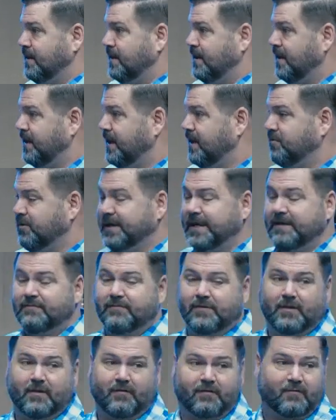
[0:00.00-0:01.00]
Uh, he wasn't
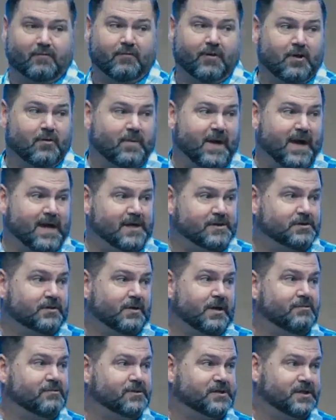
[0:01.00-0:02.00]
even the real pastor,
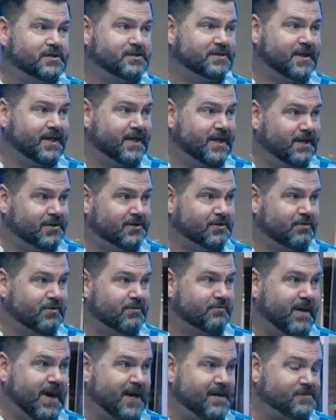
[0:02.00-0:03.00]
he was just the interim
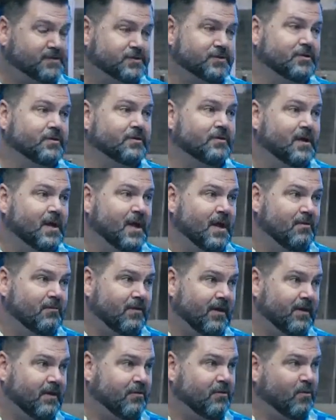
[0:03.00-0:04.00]
pastor
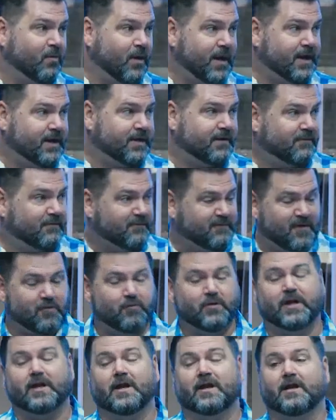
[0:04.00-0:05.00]
while they were waiting to
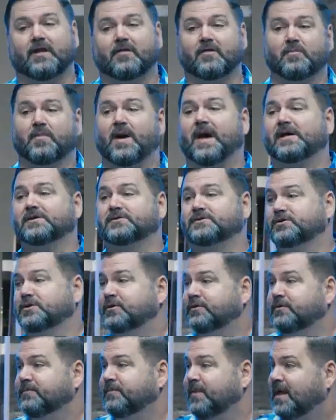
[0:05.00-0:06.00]
vote in another
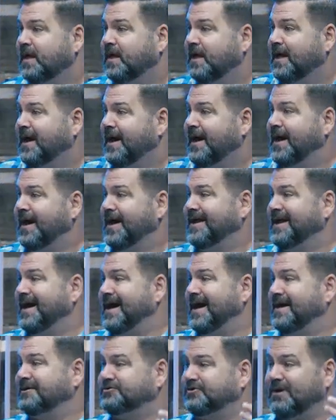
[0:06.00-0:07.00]
pastor. Uh, and
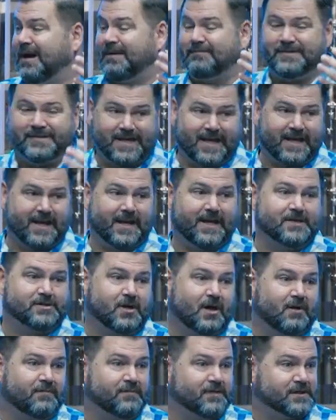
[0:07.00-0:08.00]
I dropped dead in his
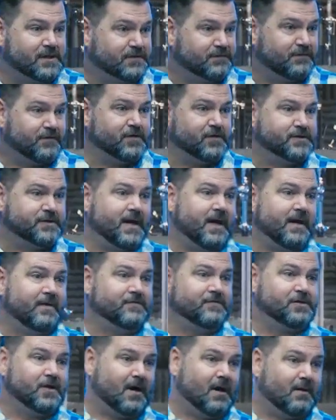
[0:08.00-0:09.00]
office his first day out of
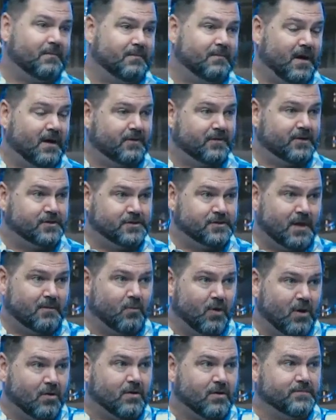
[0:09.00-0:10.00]
job, on the job.
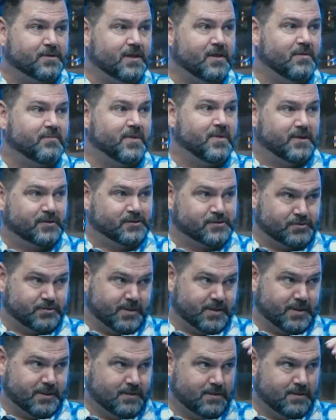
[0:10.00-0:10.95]
Welcome to the ministry.